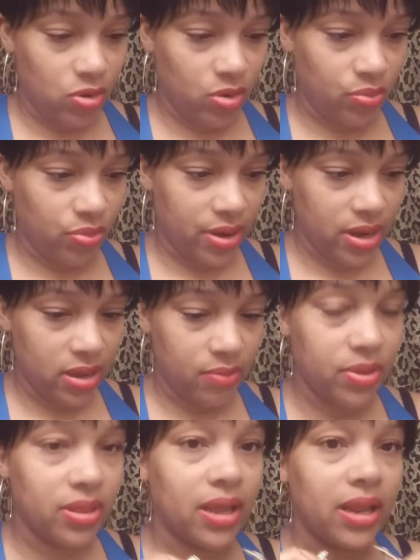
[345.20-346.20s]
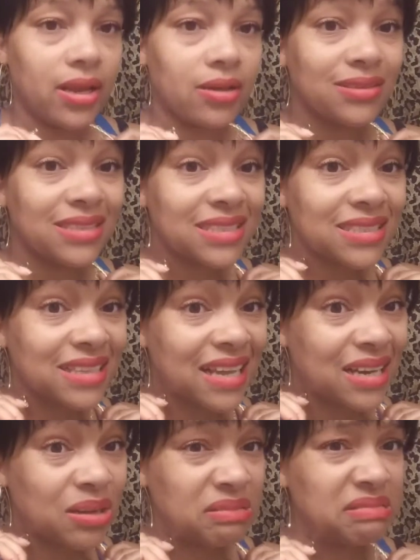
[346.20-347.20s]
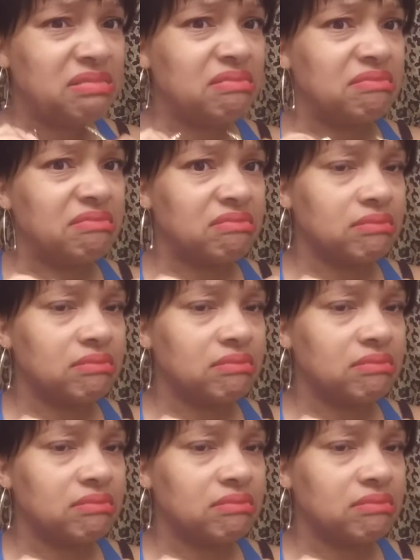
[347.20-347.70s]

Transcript: want to break it, but that ain't gonna just slide on. Ooh.